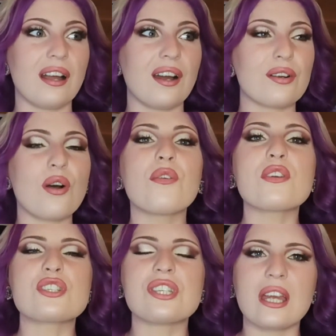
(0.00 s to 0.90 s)
are
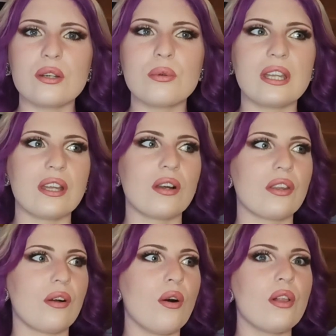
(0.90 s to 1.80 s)
overshadowing
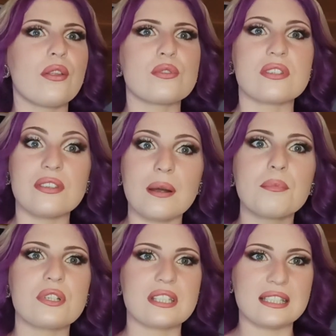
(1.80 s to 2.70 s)
all those
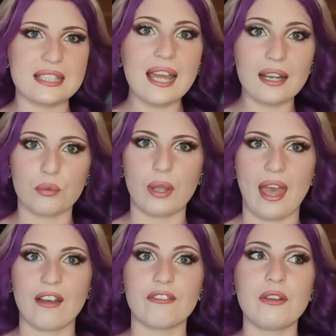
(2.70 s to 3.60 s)
numbers and data we
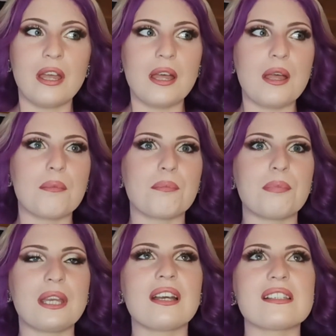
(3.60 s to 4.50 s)
have,
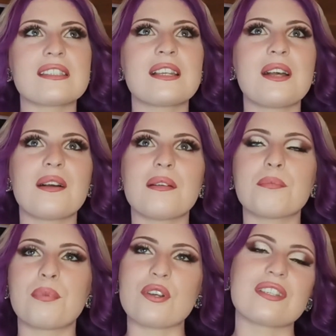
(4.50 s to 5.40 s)
because
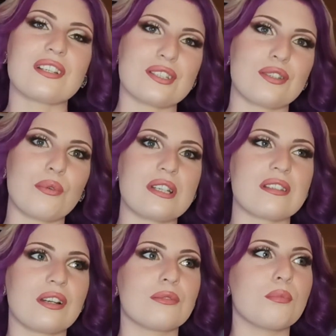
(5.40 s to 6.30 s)
personal
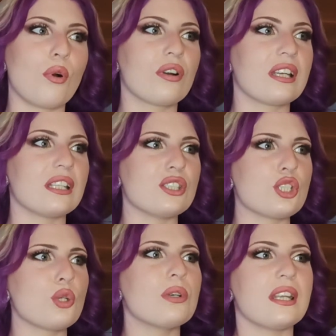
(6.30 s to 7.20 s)
stories are more
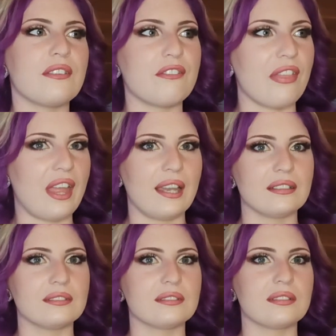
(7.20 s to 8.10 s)
intuitive
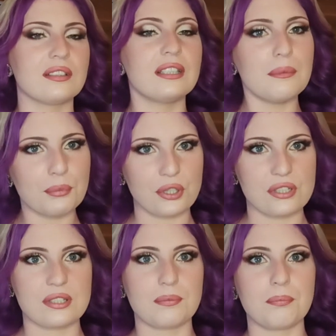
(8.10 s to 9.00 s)
than
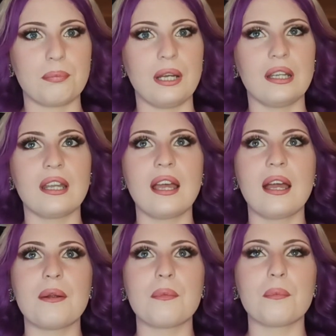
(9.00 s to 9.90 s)
numbers. But
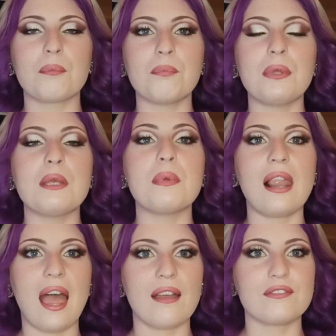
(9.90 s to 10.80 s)
people
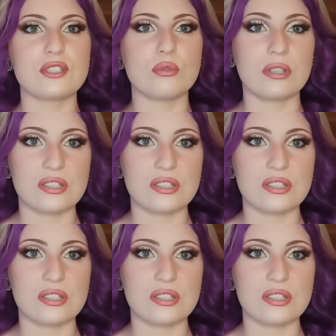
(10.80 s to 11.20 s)
have to